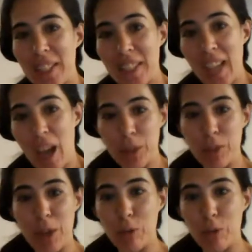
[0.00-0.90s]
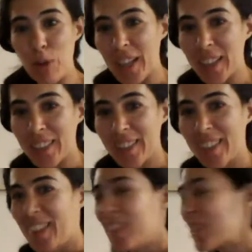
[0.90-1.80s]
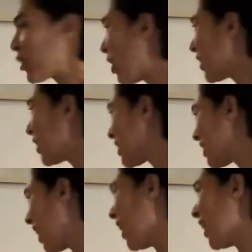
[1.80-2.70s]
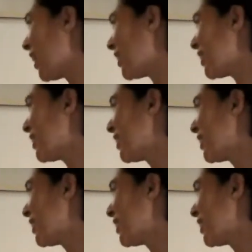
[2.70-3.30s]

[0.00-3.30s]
going to make this happen no matter what. So I decide.